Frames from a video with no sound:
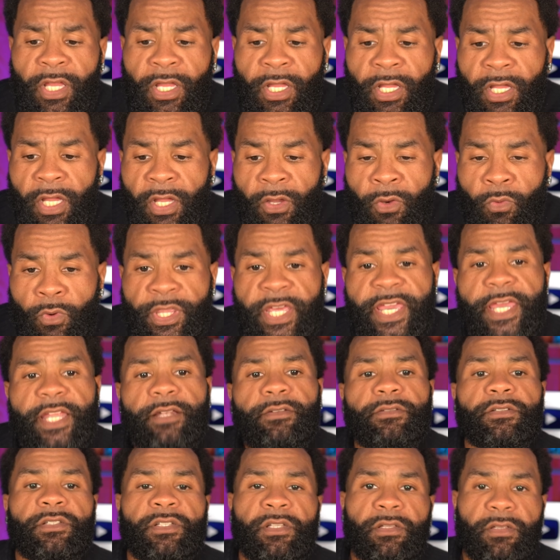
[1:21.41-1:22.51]
Well, then
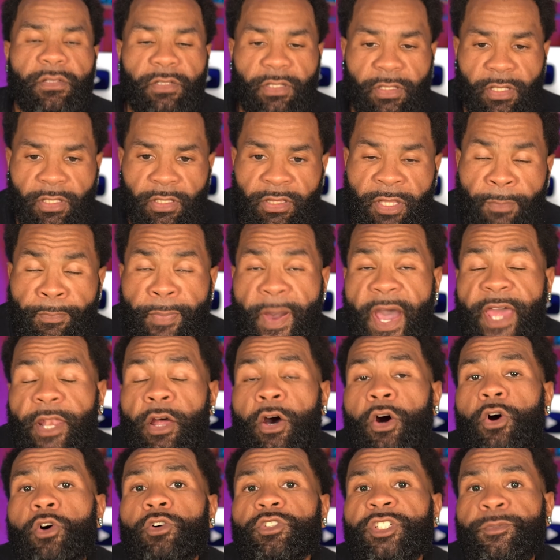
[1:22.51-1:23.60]
the
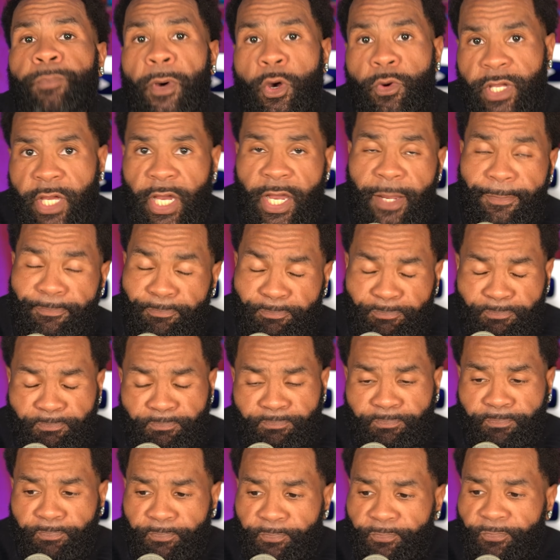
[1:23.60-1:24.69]
butthole spoke up.
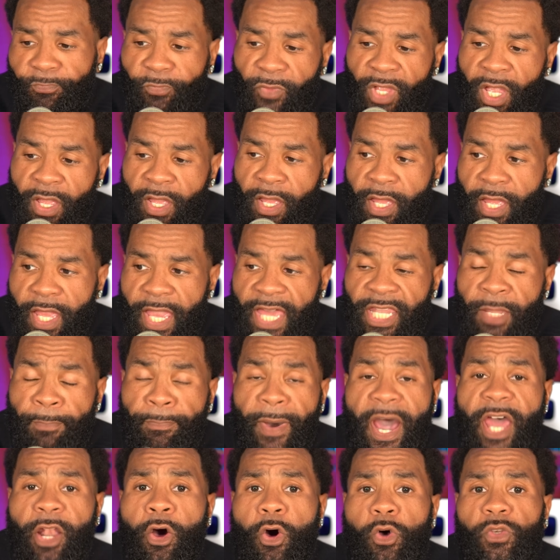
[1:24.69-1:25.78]
And the
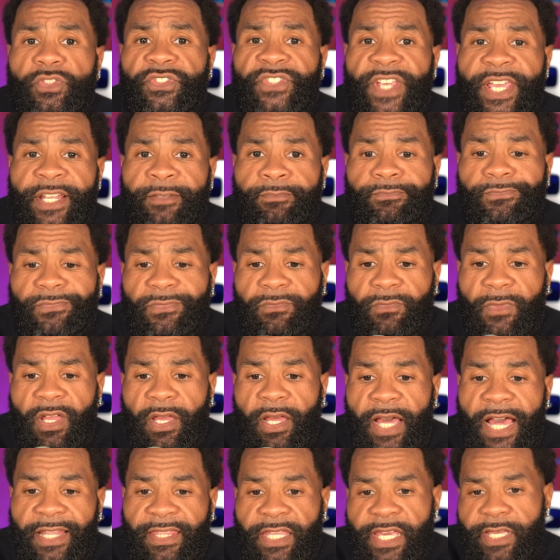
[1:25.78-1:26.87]
butthole said,
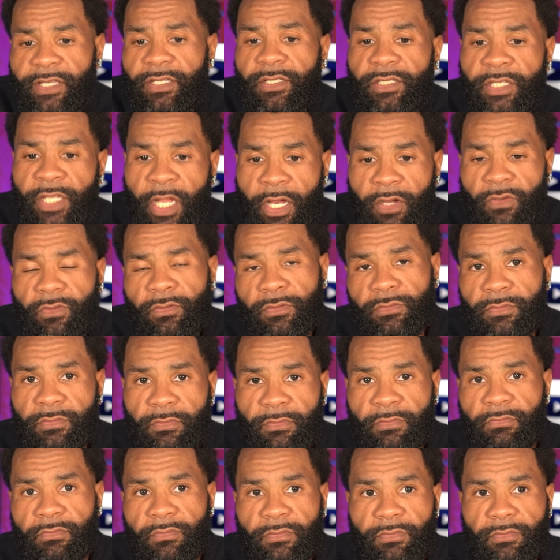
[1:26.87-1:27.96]
I think
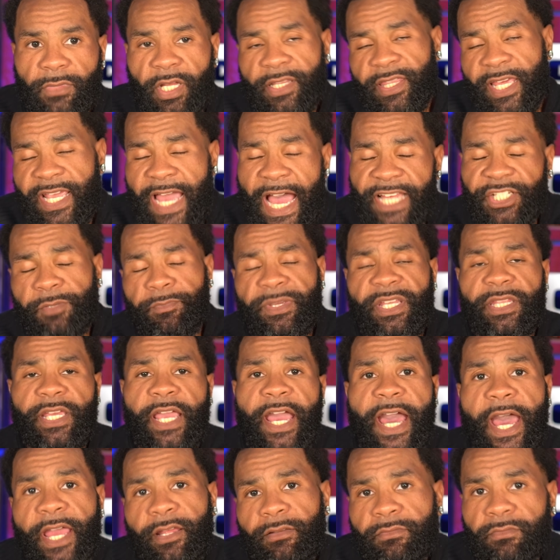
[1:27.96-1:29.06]
I should be the
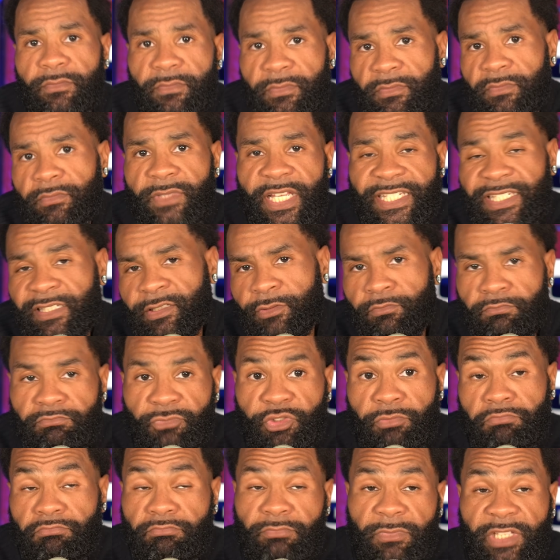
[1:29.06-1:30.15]
guy that's
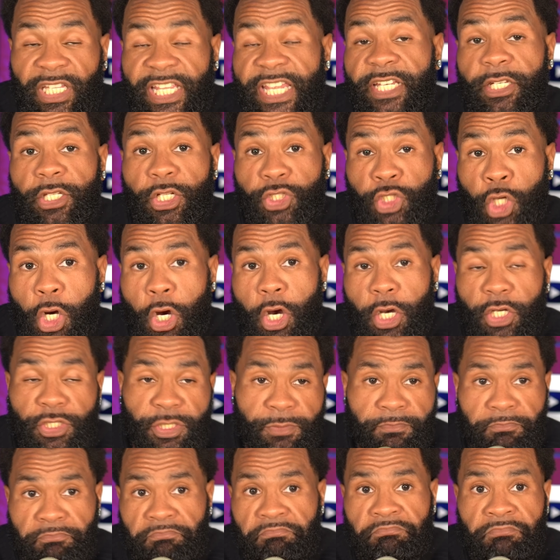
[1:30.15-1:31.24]
leading the charge,
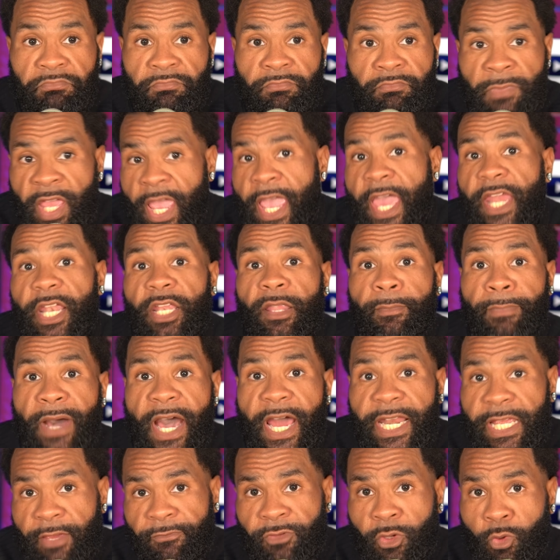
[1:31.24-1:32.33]
head of the
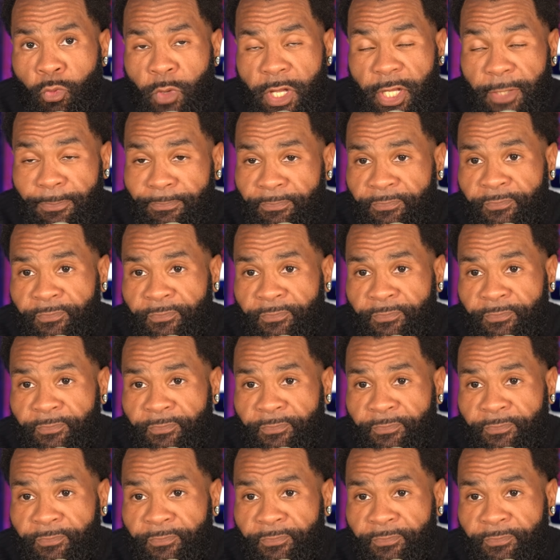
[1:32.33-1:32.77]
body, if you will.